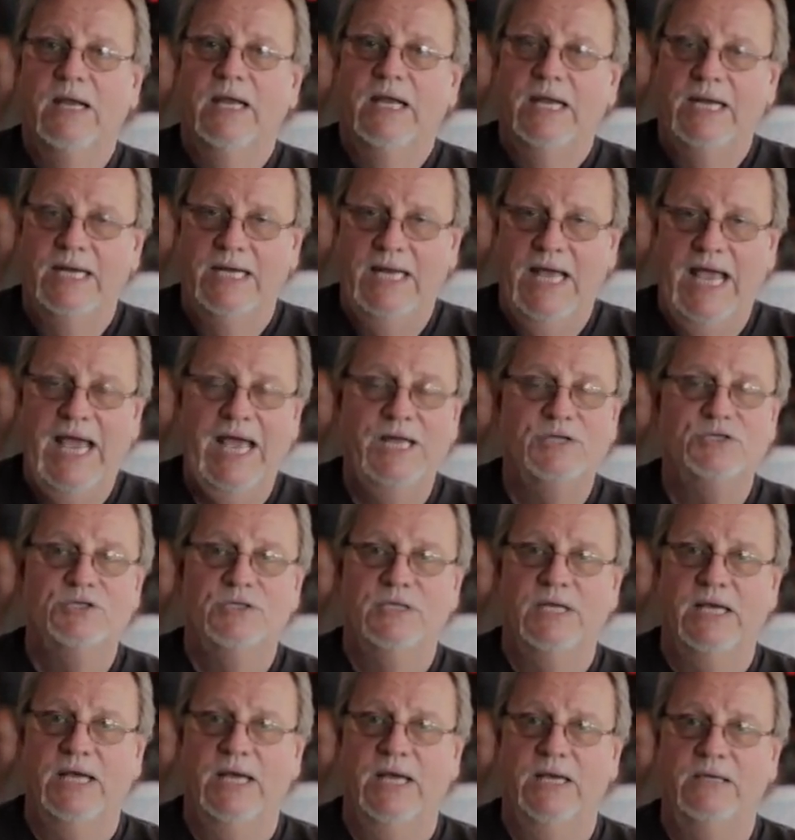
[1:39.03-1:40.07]
He'd hatch
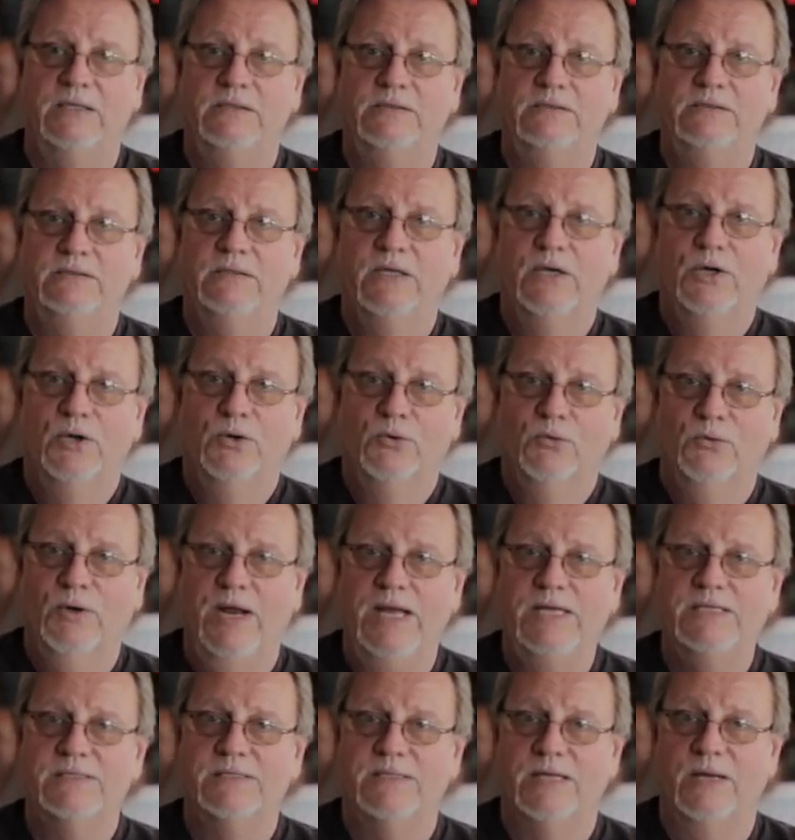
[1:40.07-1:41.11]
the eggs,
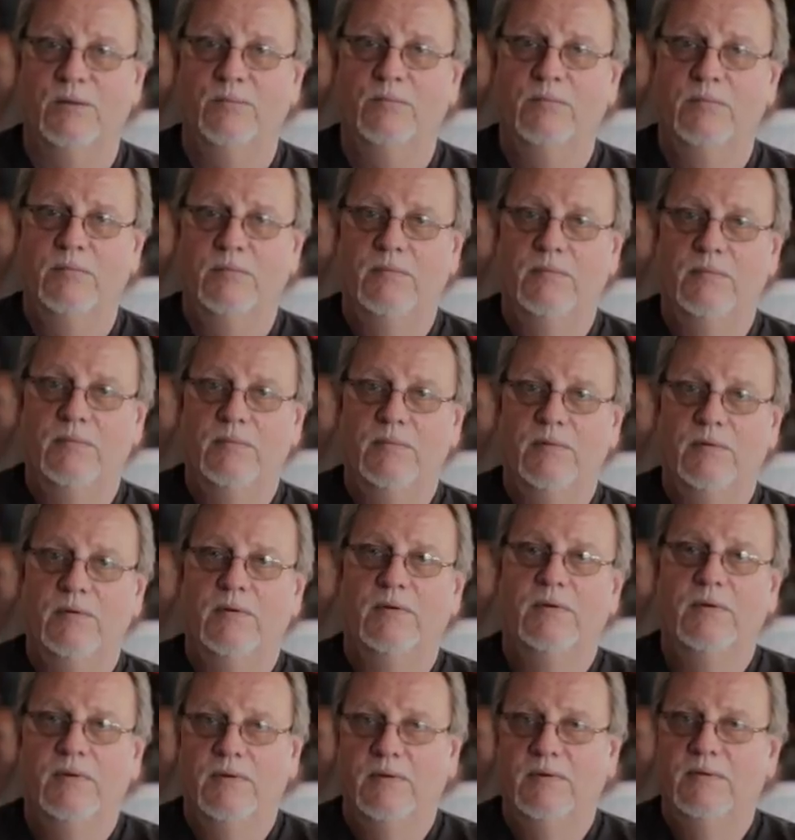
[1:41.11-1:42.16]
raise them,
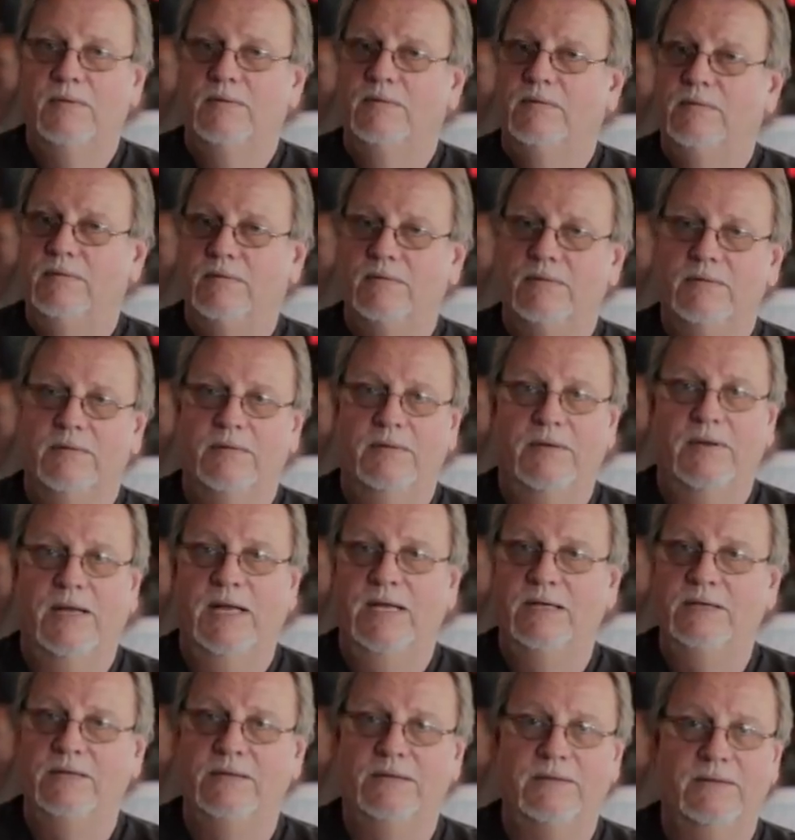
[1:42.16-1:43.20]

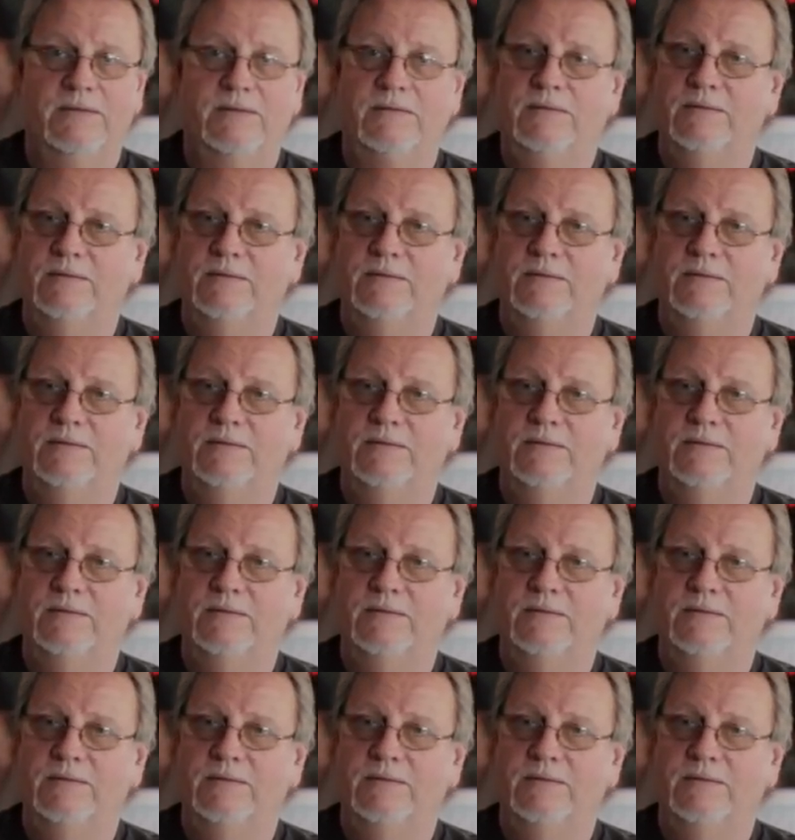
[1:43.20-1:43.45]
and